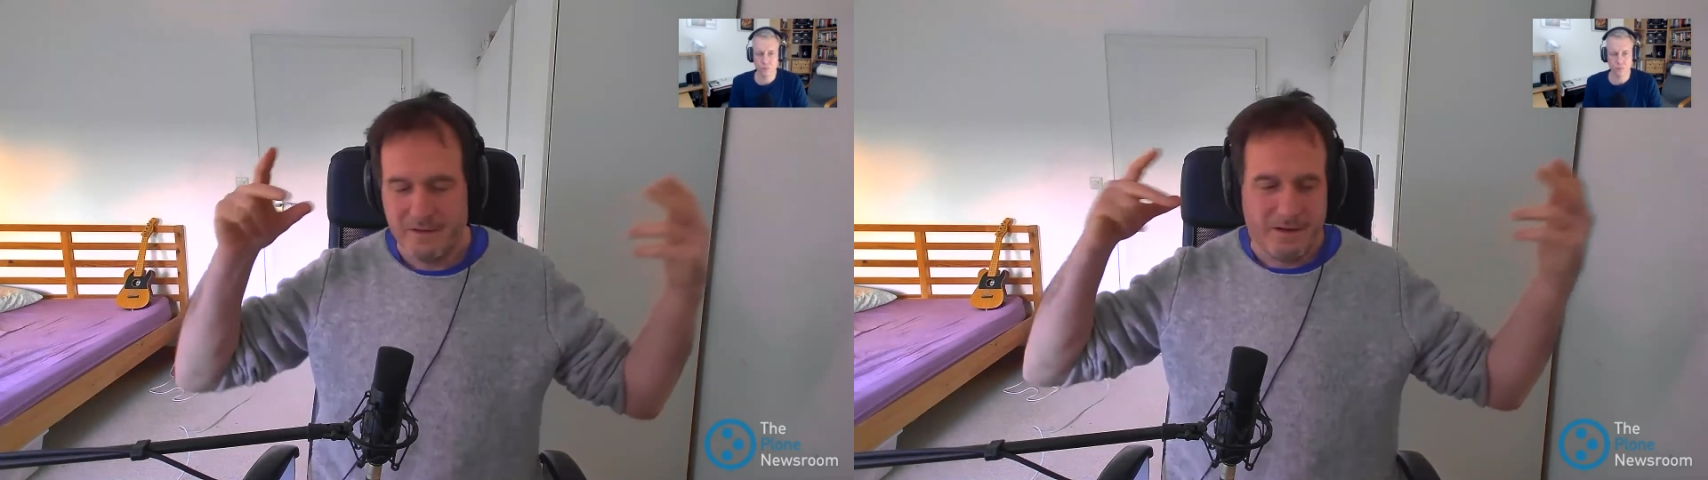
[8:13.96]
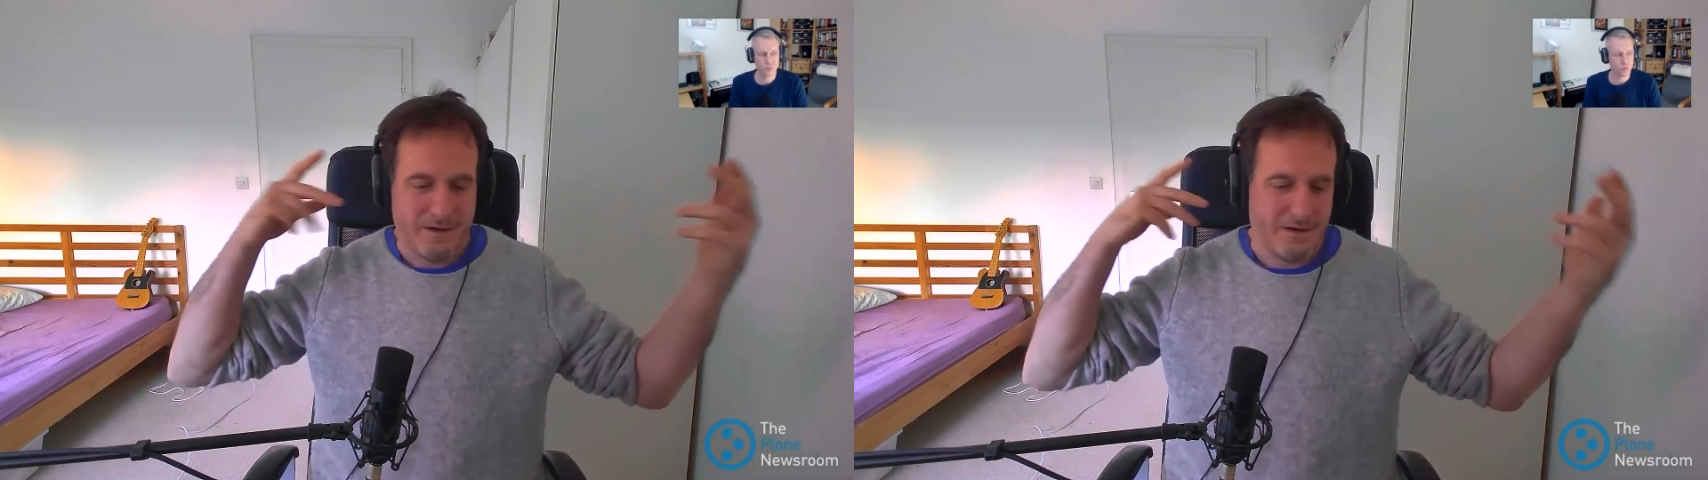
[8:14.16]

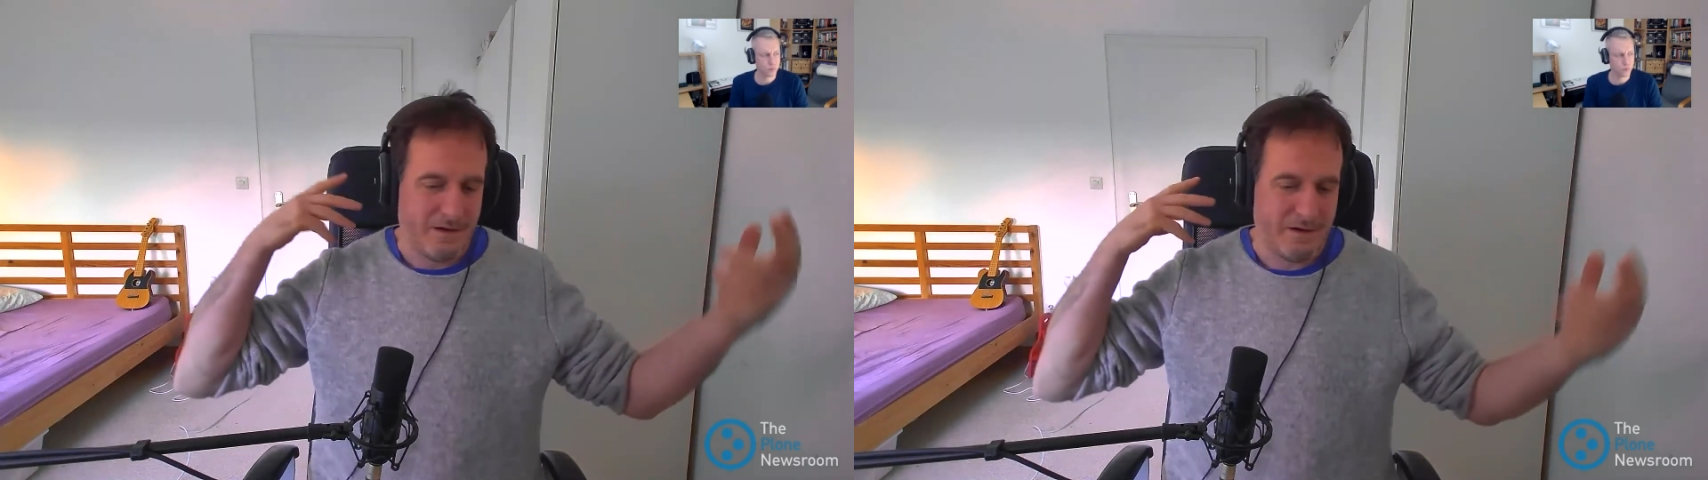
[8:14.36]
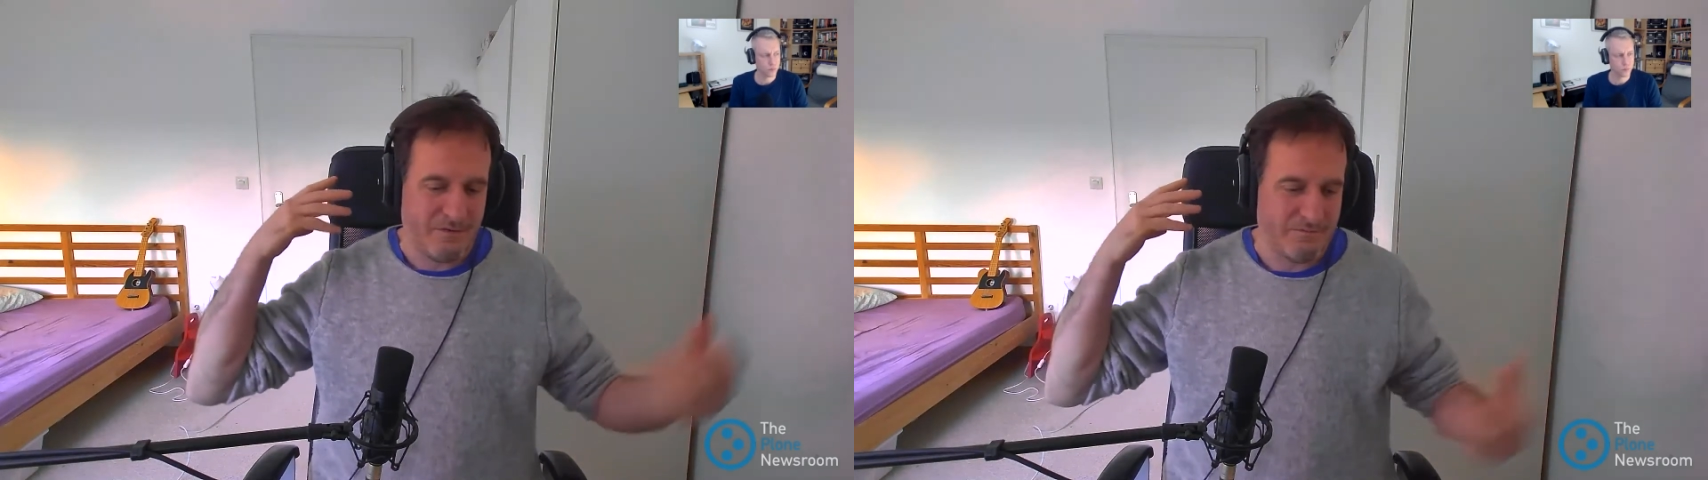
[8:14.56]

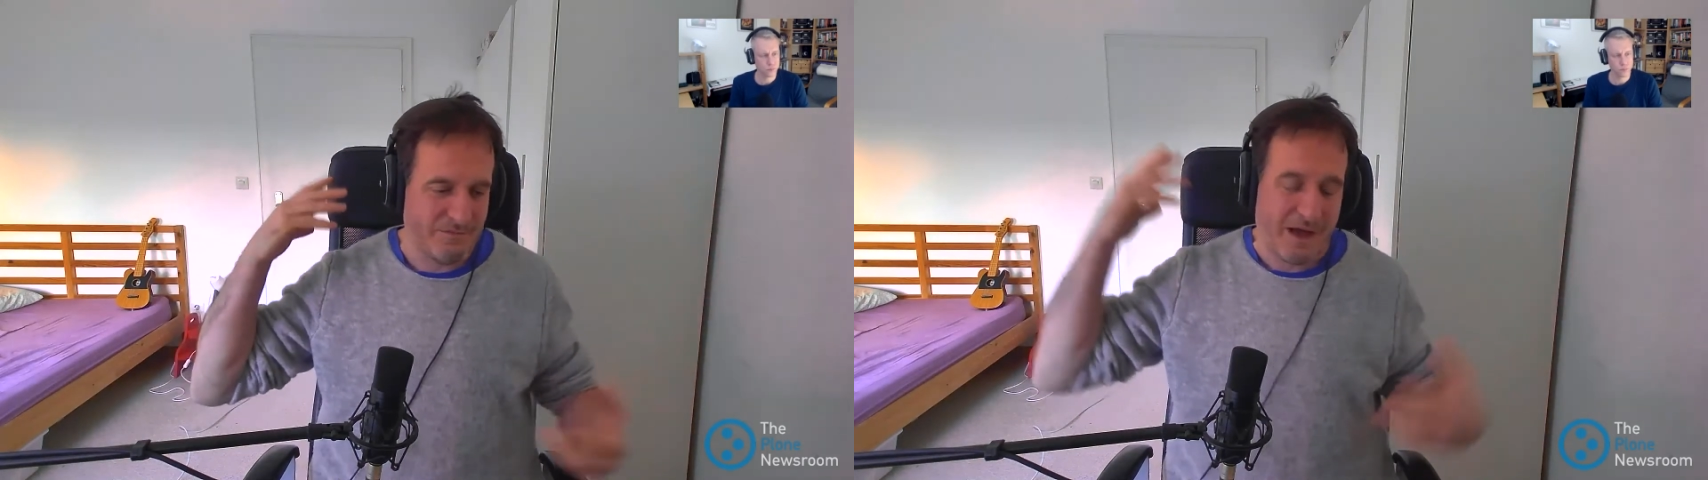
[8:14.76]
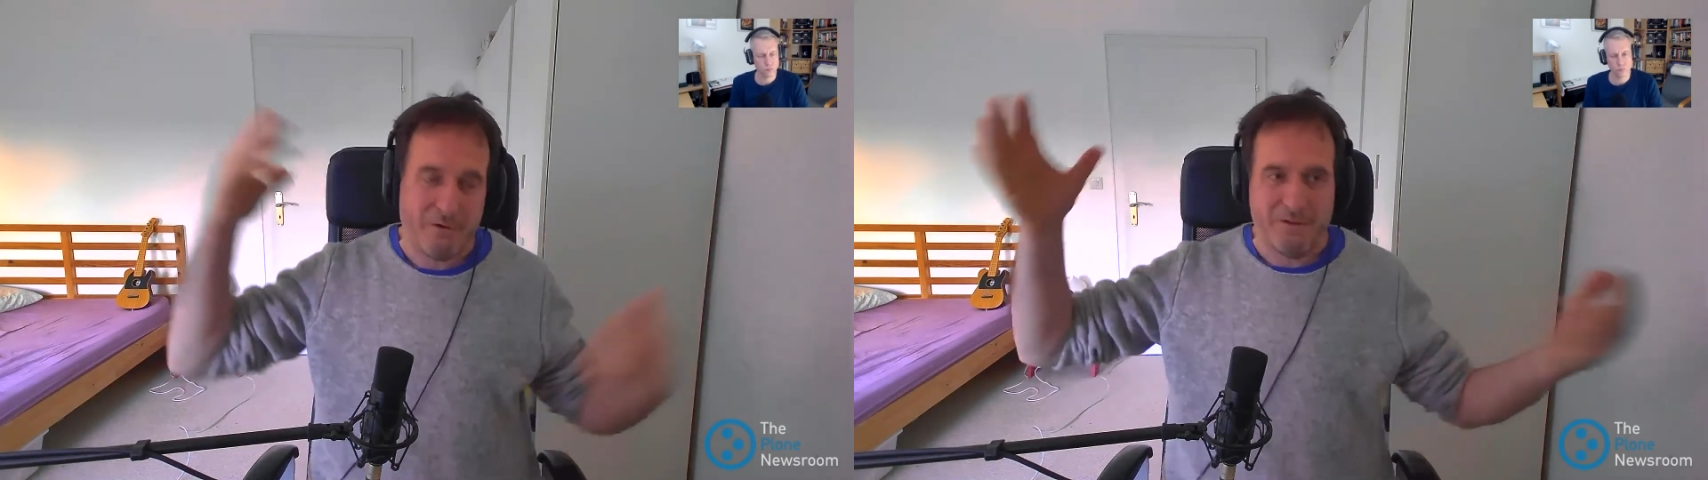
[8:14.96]

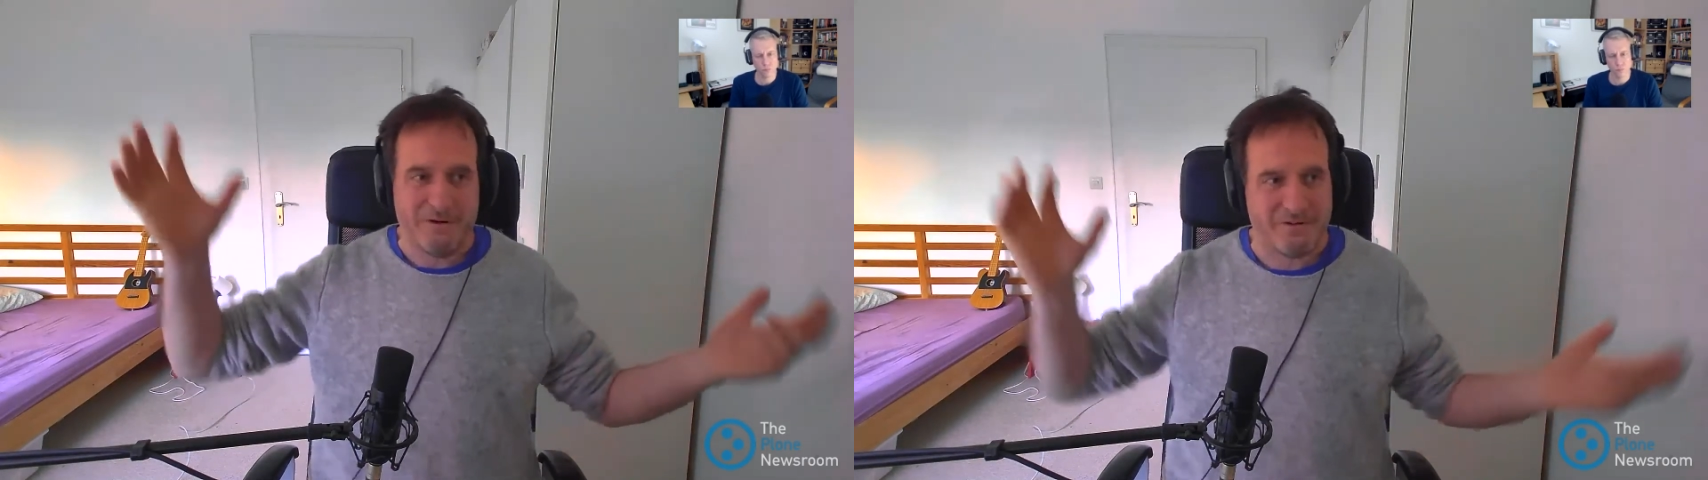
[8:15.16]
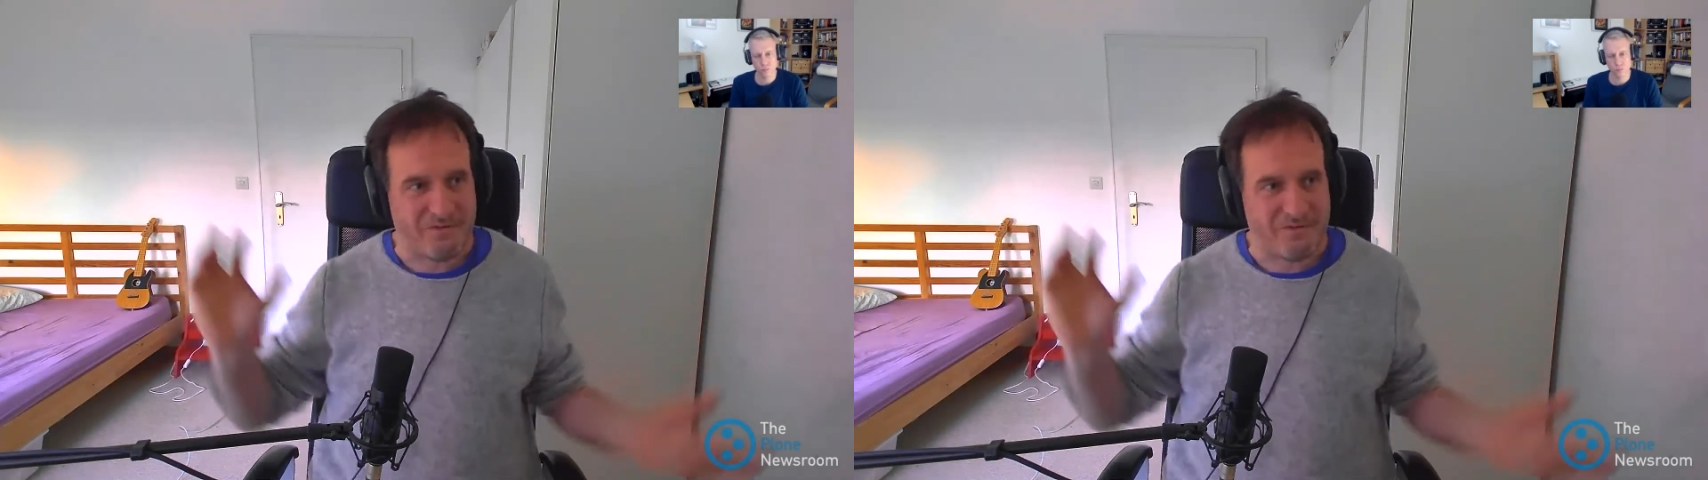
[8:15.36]
now there's